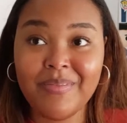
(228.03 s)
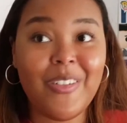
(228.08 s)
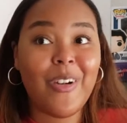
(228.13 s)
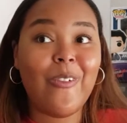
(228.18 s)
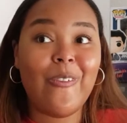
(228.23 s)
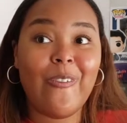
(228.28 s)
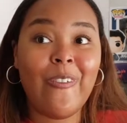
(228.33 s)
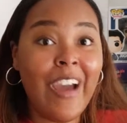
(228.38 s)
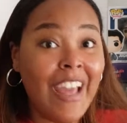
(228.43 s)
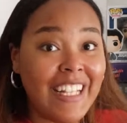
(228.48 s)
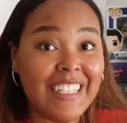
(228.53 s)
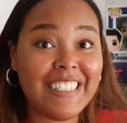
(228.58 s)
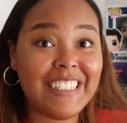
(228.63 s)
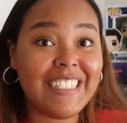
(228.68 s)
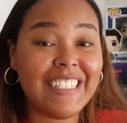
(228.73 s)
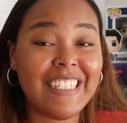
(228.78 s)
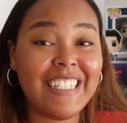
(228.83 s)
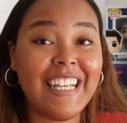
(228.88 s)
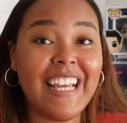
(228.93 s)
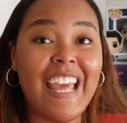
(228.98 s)
What?
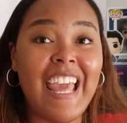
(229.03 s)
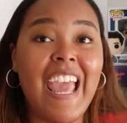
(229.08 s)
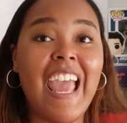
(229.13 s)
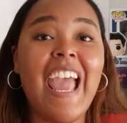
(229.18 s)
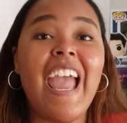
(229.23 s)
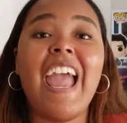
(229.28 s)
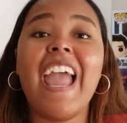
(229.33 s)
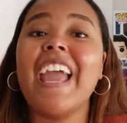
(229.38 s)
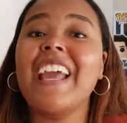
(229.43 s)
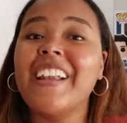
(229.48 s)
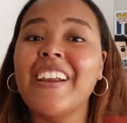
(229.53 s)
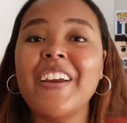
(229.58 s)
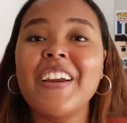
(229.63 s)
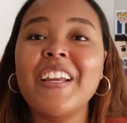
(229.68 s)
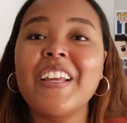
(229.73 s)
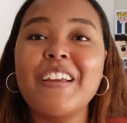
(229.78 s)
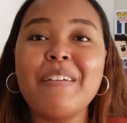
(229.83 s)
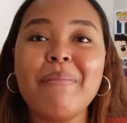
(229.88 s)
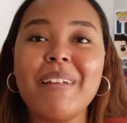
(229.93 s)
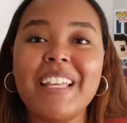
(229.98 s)
And her
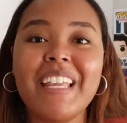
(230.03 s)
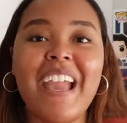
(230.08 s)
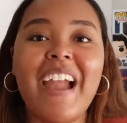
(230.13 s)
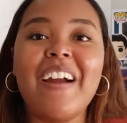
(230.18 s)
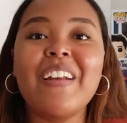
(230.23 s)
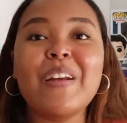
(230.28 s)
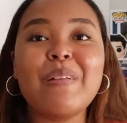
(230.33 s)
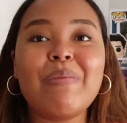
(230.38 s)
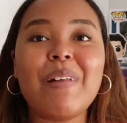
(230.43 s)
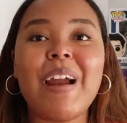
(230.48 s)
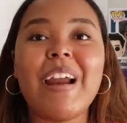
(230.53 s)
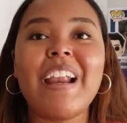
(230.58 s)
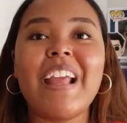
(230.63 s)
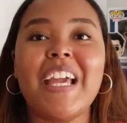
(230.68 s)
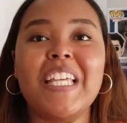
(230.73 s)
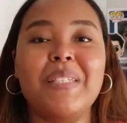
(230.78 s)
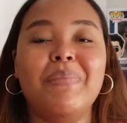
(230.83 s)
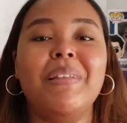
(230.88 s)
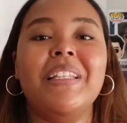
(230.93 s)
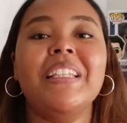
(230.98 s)
human counterpart
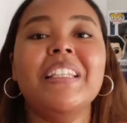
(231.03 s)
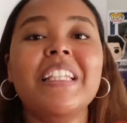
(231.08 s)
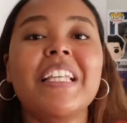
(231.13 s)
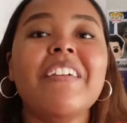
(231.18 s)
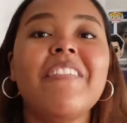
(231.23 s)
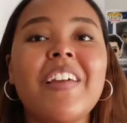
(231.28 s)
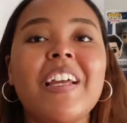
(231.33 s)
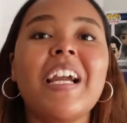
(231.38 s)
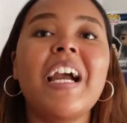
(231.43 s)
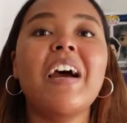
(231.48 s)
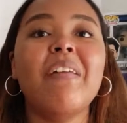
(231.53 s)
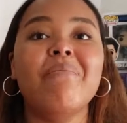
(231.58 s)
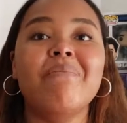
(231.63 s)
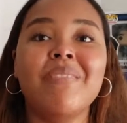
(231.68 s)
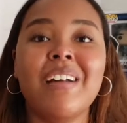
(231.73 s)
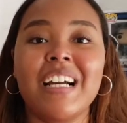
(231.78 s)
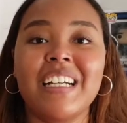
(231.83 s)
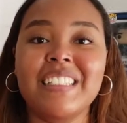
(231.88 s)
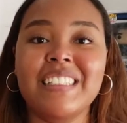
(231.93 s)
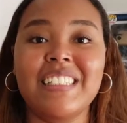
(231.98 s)
has been living
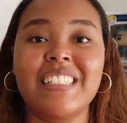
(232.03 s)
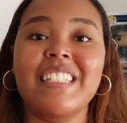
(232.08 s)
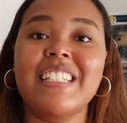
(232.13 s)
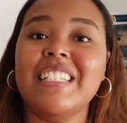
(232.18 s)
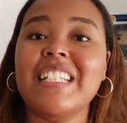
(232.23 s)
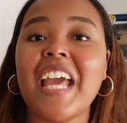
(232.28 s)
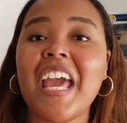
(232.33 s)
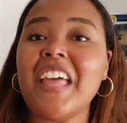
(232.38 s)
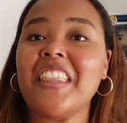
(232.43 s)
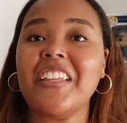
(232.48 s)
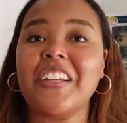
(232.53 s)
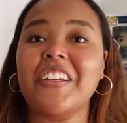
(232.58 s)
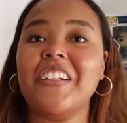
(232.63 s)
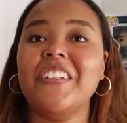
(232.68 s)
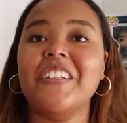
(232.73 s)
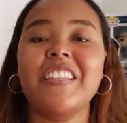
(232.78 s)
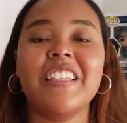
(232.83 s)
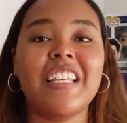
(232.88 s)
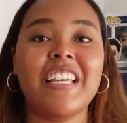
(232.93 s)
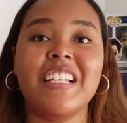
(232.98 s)
amongst the
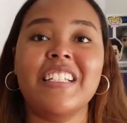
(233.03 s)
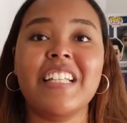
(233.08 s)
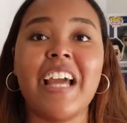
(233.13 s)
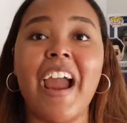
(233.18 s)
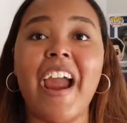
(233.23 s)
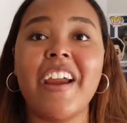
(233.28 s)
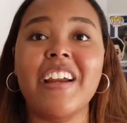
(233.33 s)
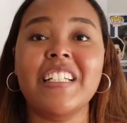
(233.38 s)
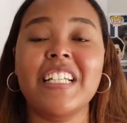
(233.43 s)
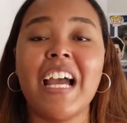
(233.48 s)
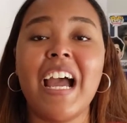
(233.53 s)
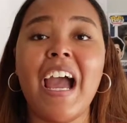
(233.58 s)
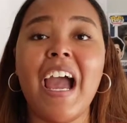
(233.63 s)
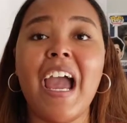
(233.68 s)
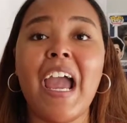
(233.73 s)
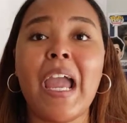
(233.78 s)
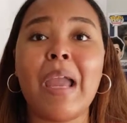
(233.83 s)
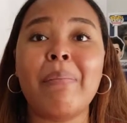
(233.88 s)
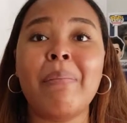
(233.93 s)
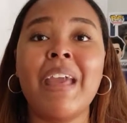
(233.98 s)
Tethered the entire
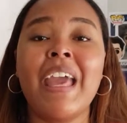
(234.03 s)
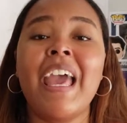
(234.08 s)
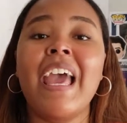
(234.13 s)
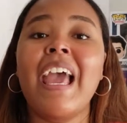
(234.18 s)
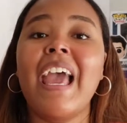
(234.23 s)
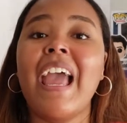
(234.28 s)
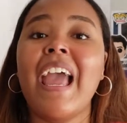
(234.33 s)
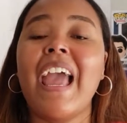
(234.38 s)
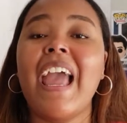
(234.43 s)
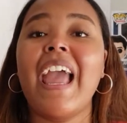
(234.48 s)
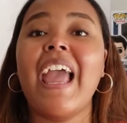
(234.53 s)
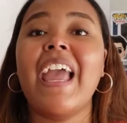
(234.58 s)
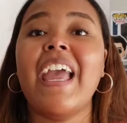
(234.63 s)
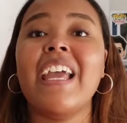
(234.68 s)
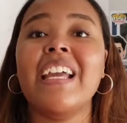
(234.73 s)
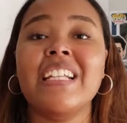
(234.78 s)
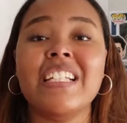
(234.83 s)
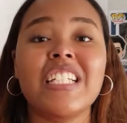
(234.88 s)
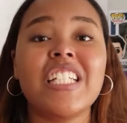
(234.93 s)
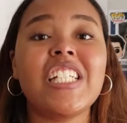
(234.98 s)
time,
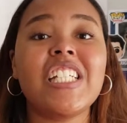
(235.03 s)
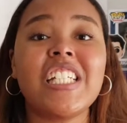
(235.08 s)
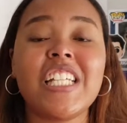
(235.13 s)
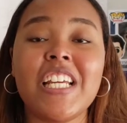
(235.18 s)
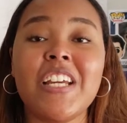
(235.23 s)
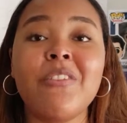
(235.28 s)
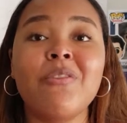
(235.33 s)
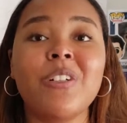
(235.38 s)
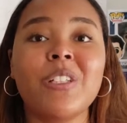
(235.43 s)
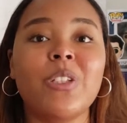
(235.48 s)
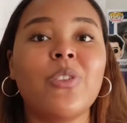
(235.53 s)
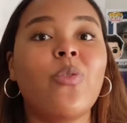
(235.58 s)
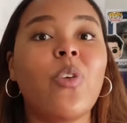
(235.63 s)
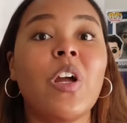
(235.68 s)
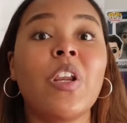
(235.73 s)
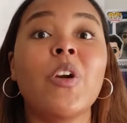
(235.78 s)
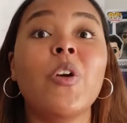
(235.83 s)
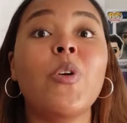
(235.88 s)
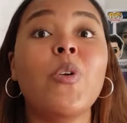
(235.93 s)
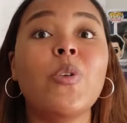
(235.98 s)
and she was the
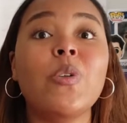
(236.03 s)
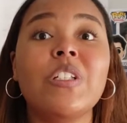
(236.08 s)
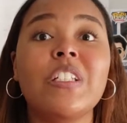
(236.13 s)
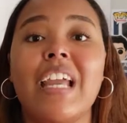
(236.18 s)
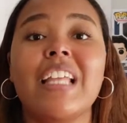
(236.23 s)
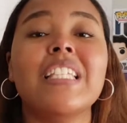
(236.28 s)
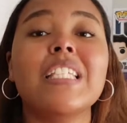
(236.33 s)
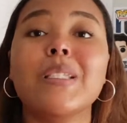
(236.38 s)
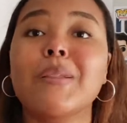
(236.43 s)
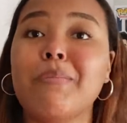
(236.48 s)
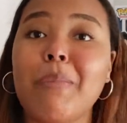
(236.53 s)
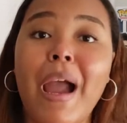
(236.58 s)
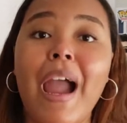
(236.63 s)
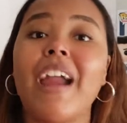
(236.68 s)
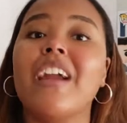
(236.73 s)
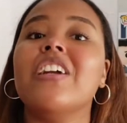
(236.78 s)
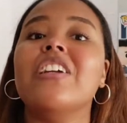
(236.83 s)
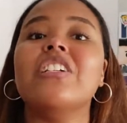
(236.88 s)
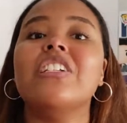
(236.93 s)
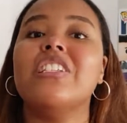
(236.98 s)
one who
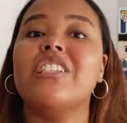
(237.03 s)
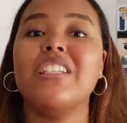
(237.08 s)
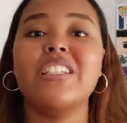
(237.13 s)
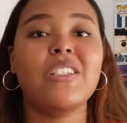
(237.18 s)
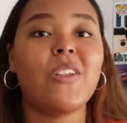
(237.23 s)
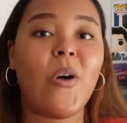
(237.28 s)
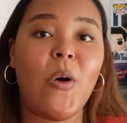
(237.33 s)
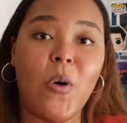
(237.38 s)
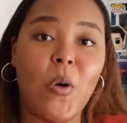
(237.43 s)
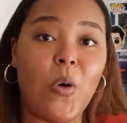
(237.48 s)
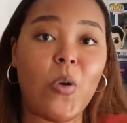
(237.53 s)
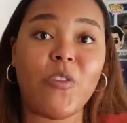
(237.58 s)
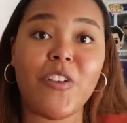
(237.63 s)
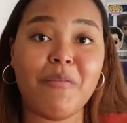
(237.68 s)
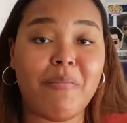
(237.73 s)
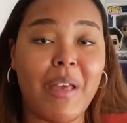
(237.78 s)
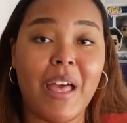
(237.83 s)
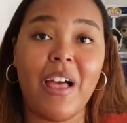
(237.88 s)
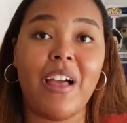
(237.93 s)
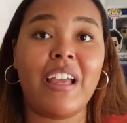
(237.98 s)
inspired this whole
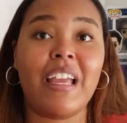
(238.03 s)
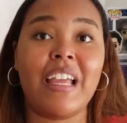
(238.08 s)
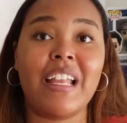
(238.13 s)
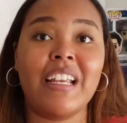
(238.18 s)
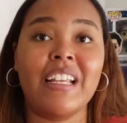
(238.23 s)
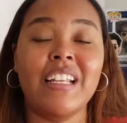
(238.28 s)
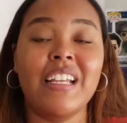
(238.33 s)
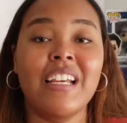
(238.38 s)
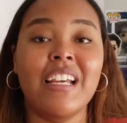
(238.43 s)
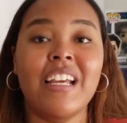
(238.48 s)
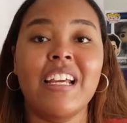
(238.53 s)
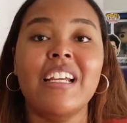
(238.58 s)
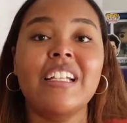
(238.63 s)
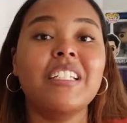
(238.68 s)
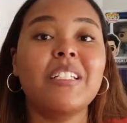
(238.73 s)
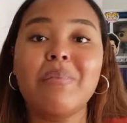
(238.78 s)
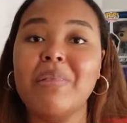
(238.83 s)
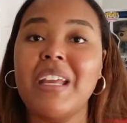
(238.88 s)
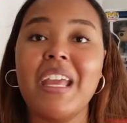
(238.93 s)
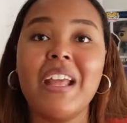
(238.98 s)
rebellion
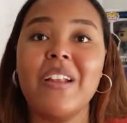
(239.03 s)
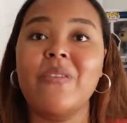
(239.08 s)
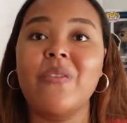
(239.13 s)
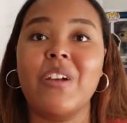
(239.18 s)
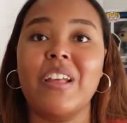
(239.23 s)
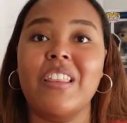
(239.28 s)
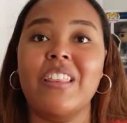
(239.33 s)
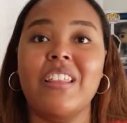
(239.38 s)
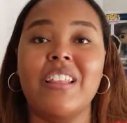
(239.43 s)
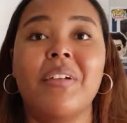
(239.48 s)
to begin with.